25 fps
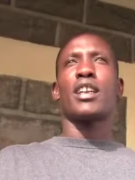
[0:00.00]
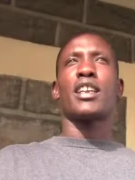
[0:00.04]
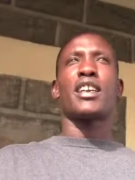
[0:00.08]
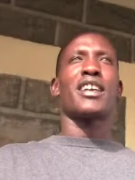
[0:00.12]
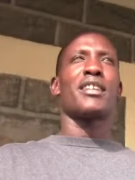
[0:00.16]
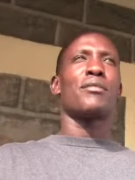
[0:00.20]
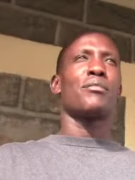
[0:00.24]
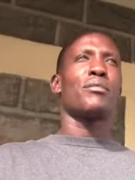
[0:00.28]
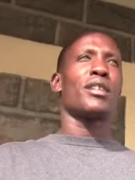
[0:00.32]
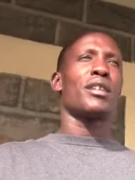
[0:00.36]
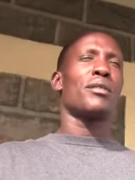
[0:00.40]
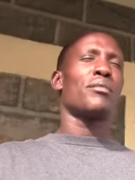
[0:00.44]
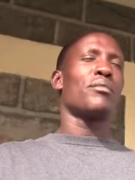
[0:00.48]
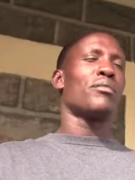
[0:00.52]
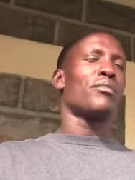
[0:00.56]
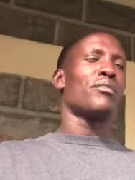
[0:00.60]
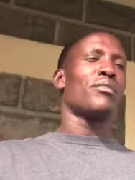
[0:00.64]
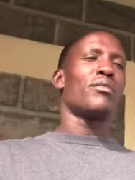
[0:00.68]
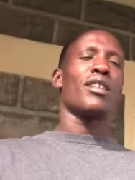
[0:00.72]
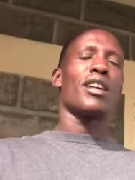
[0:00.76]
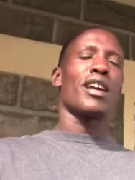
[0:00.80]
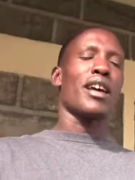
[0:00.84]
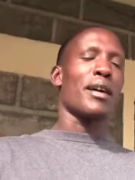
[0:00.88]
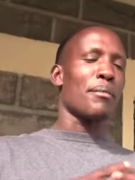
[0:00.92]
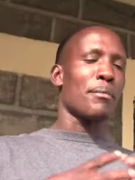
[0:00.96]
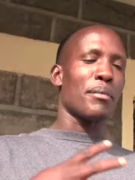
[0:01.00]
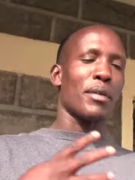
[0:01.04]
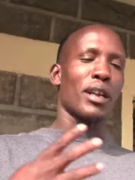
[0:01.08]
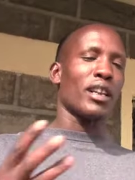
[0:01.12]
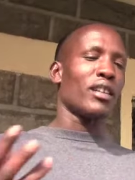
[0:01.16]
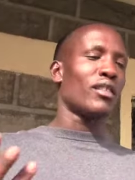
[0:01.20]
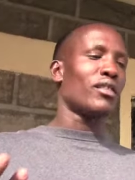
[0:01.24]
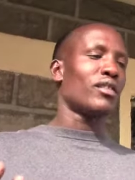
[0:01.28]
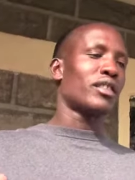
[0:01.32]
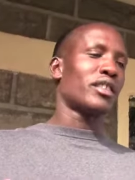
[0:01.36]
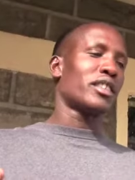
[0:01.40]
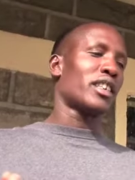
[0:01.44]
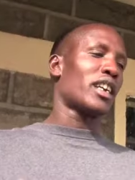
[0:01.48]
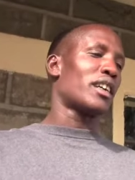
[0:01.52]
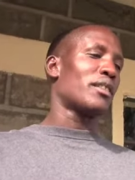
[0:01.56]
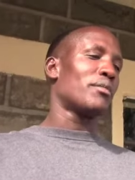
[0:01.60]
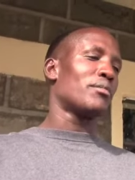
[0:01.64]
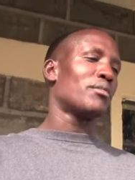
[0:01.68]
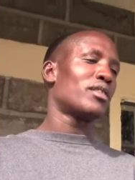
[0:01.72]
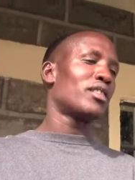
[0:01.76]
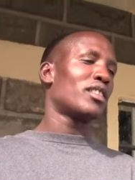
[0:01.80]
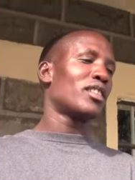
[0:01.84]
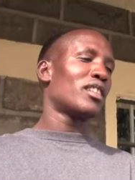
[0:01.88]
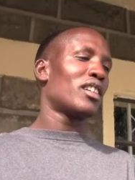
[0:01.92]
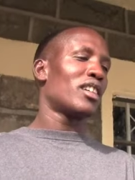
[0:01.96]
welcome them a million
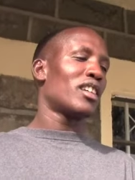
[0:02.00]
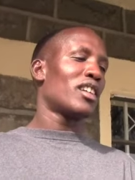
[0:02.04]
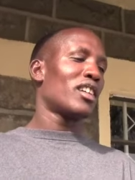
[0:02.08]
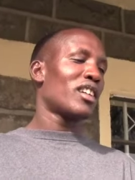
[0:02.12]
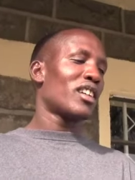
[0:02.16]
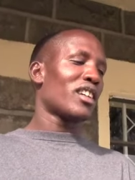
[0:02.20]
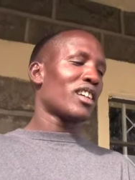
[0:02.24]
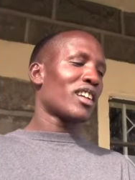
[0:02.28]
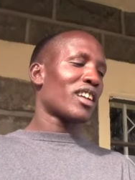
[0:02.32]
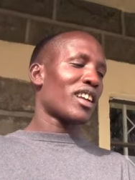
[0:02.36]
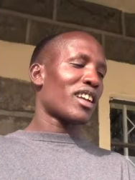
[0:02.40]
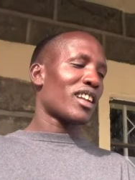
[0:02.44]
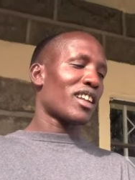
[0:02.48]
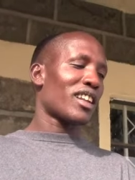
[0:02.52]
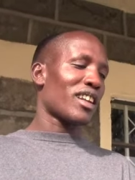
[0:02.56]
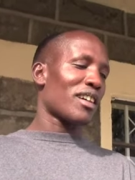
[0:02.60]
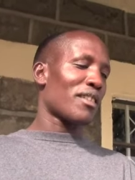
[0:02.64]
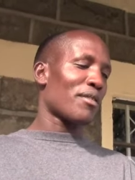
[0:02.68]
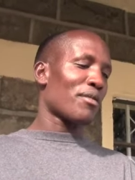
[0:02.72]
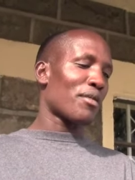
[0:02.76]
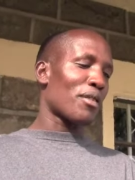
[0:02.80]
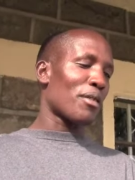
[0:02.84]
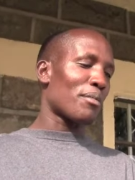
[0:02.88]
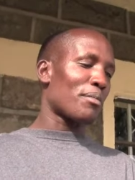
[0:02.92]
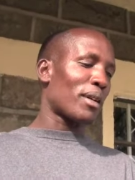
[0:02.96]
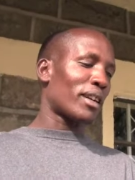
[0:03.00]
times and uh, for